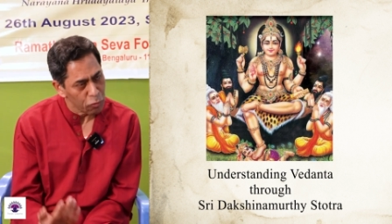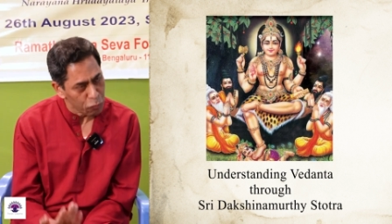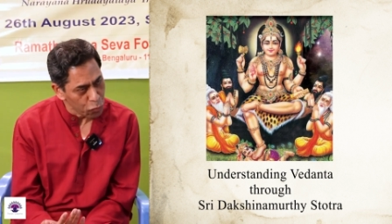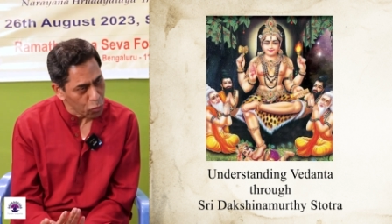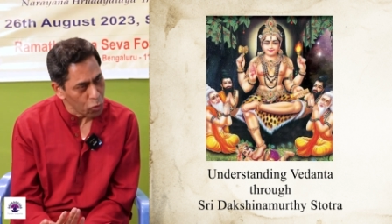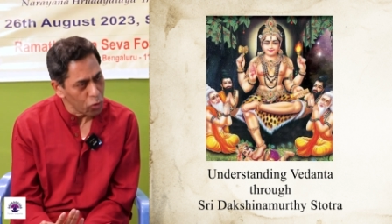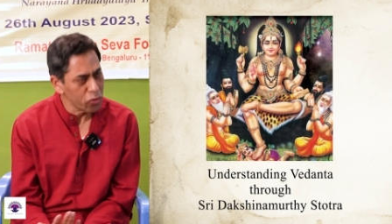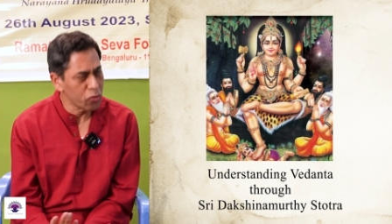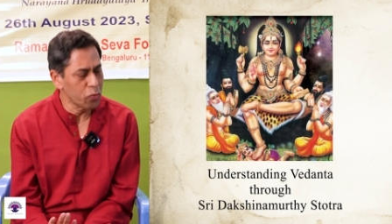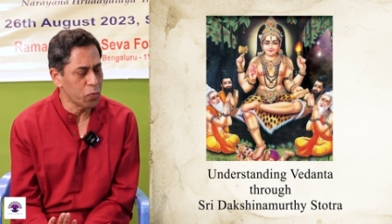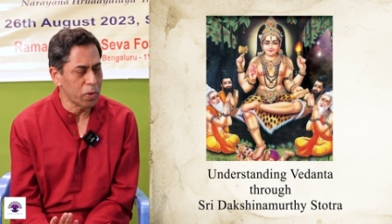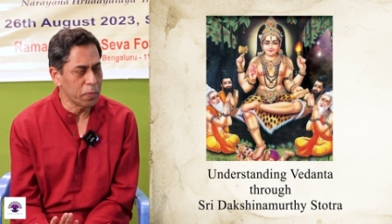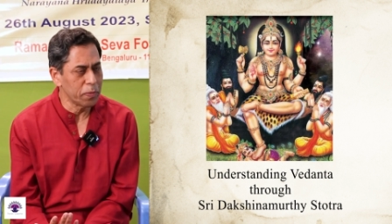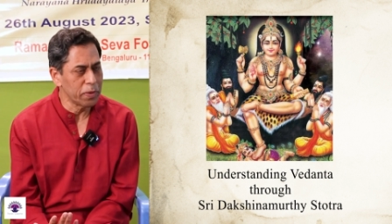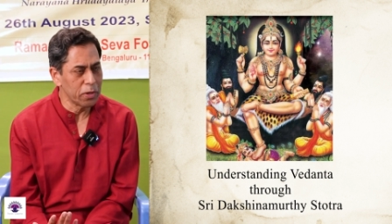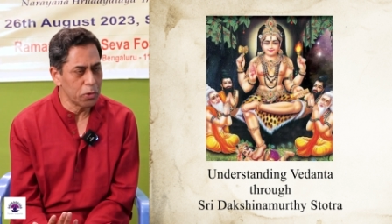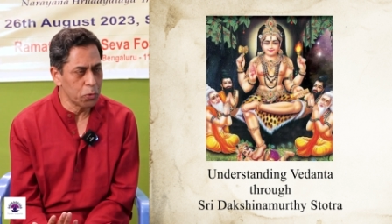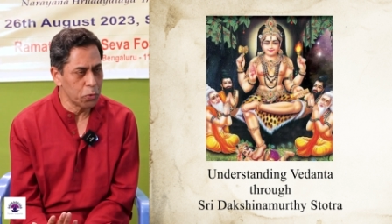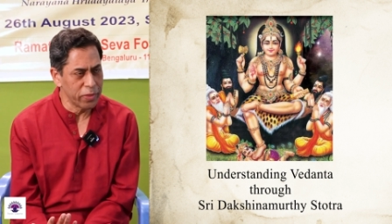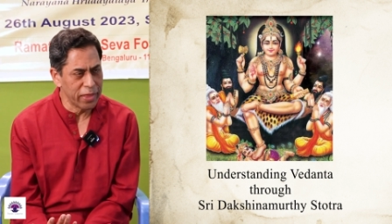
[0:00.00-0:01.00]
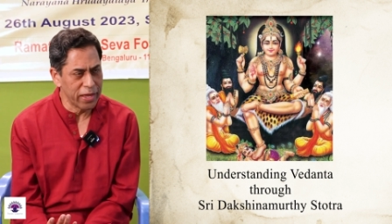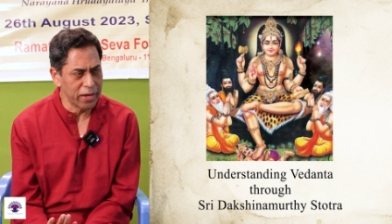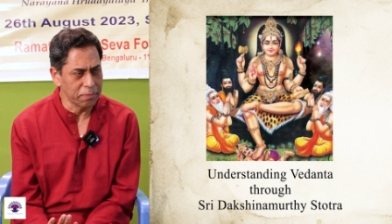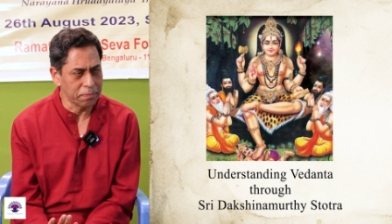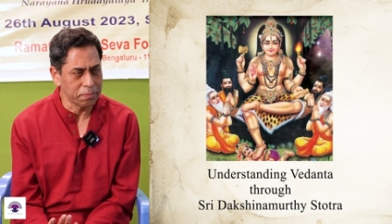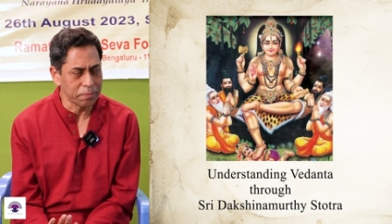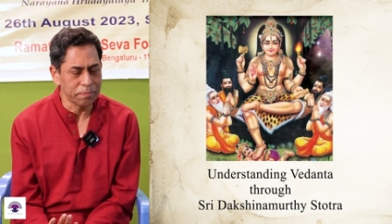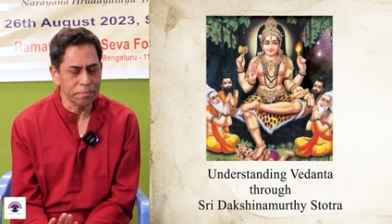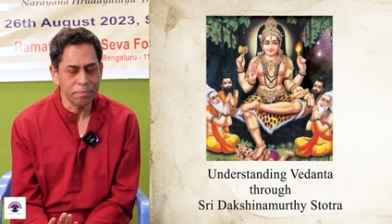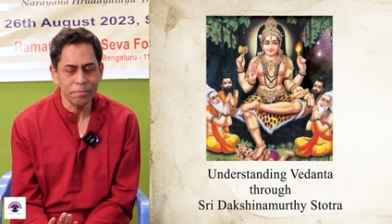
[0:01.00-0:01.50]
Of course, we will do that,
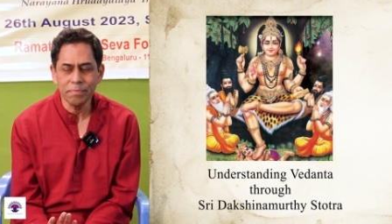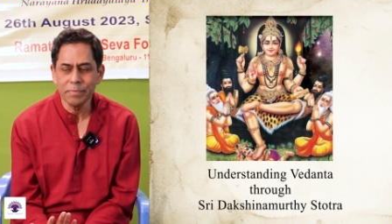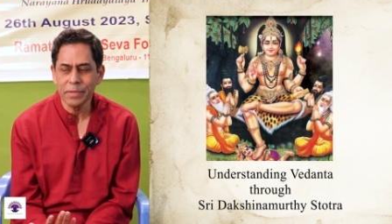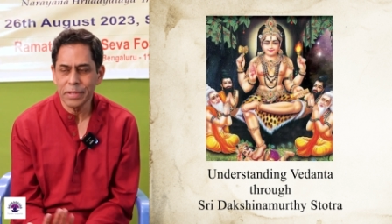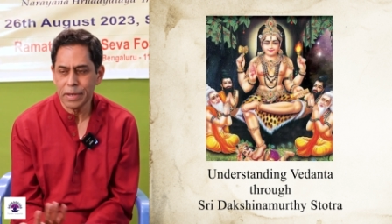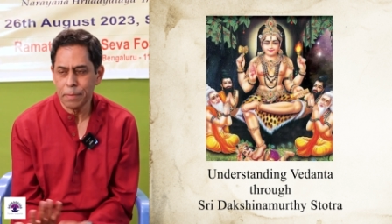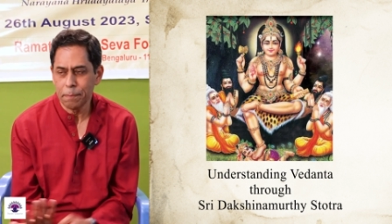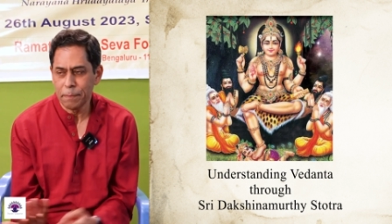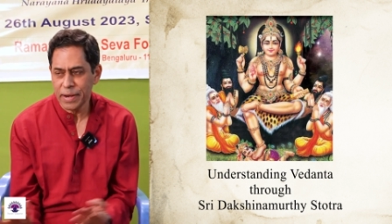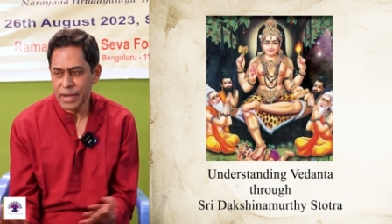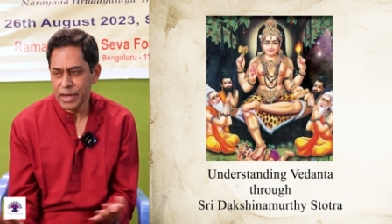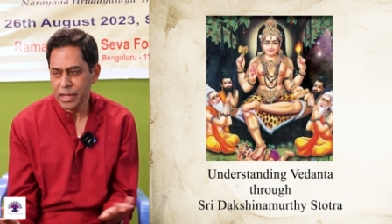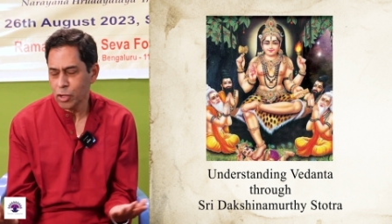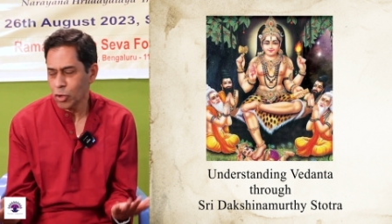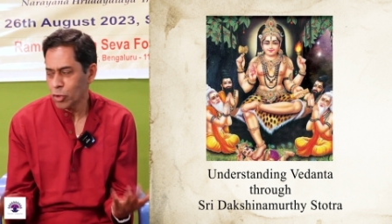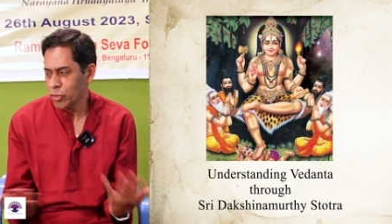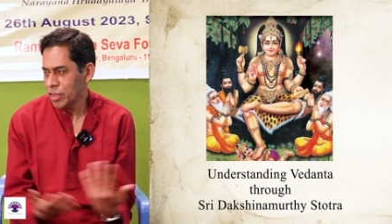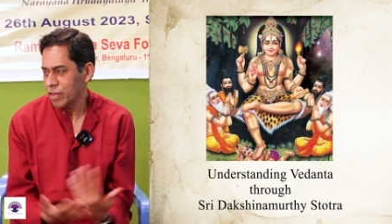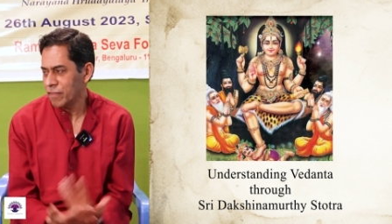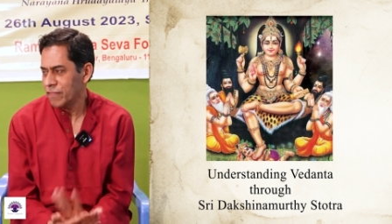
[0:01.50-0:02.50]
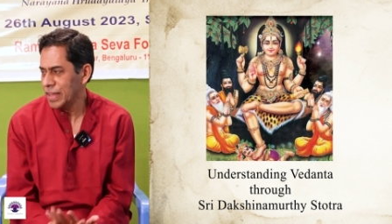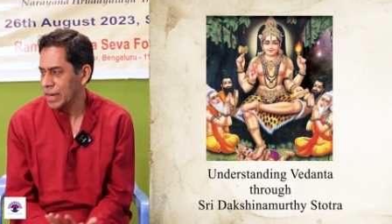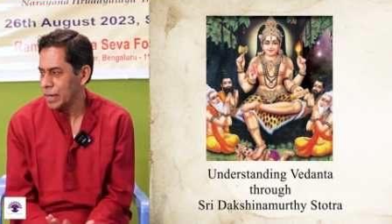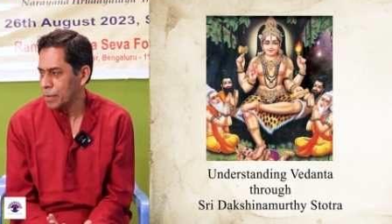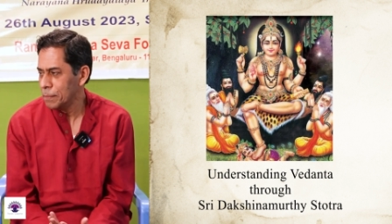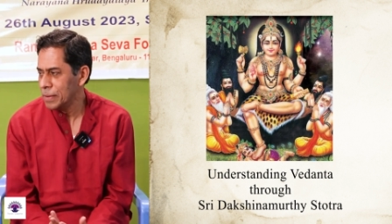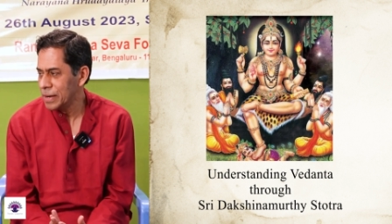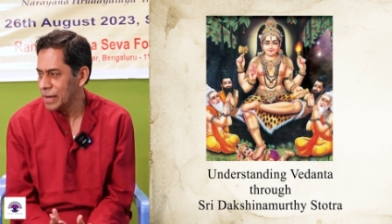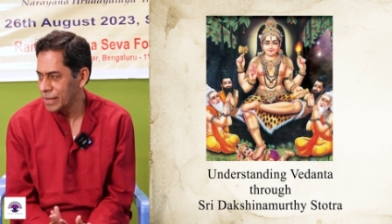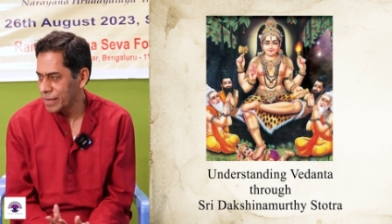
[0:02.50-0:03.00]
depending on the
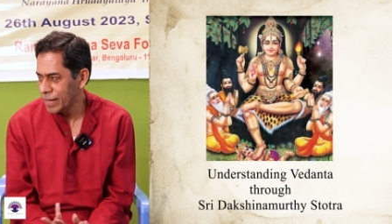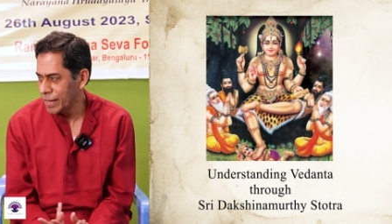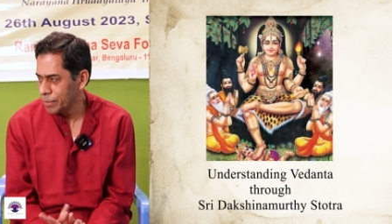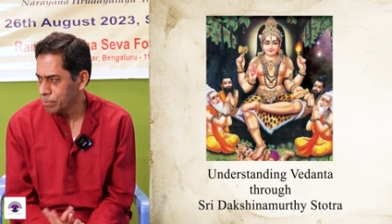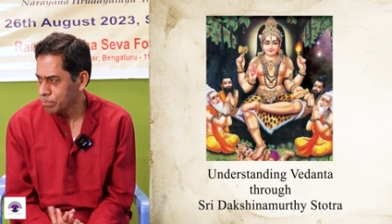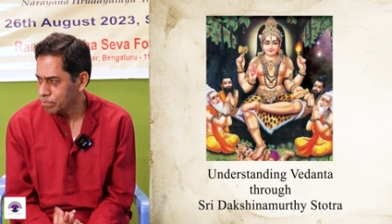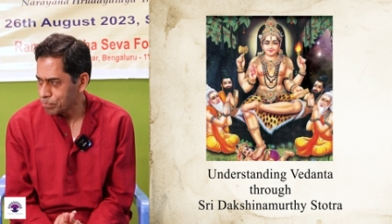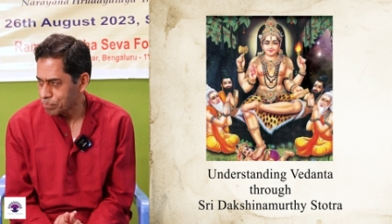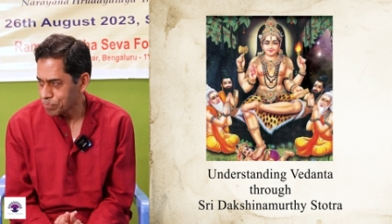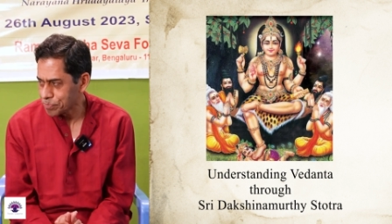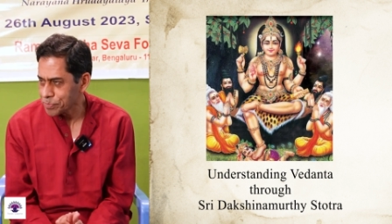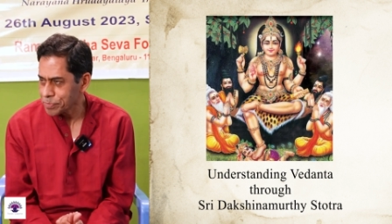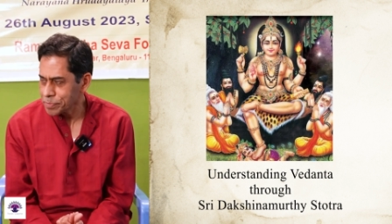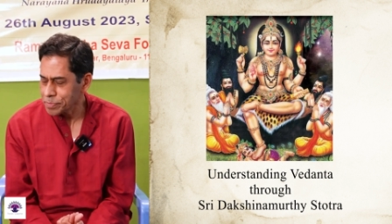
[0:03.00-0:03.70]
available time.